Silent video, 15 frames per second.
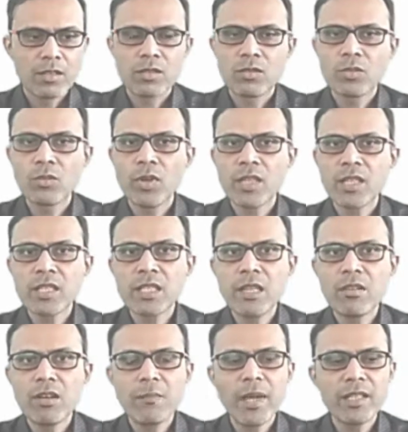So it is
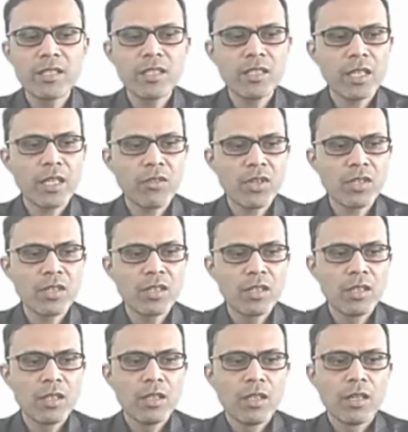given by this equation
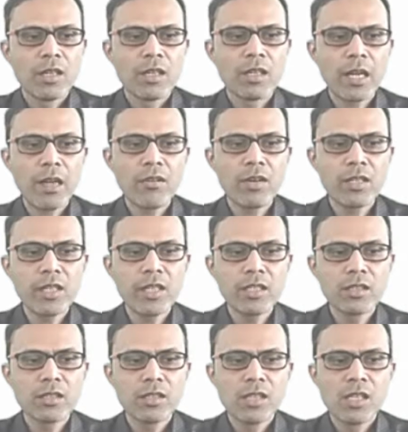driver teeth
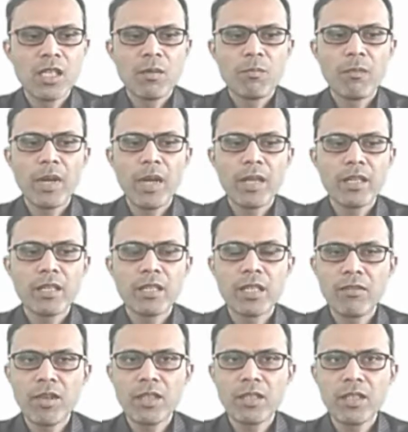by
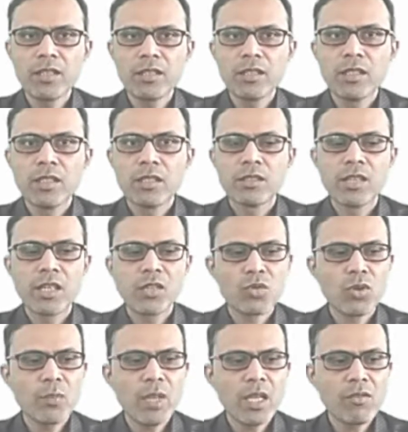driven teeth that
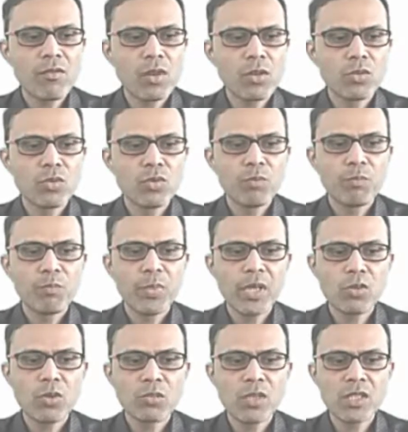should be equal to
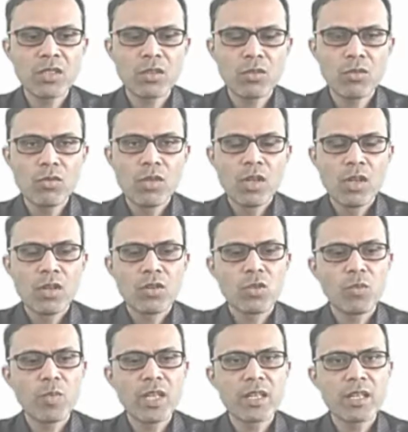pitch of the screw
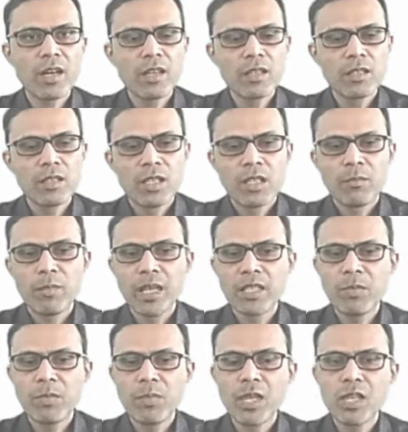to be cut by
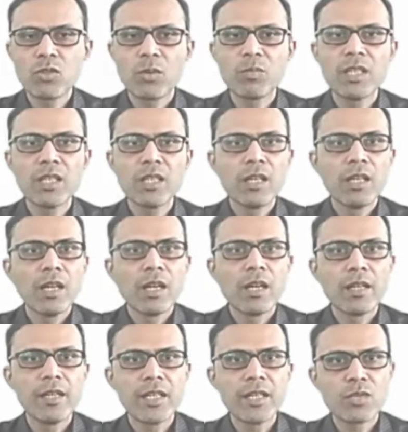the pitch of the
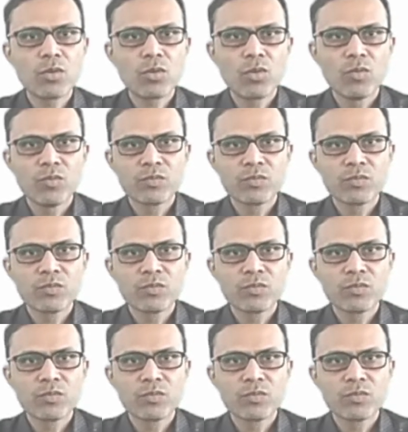lead screw.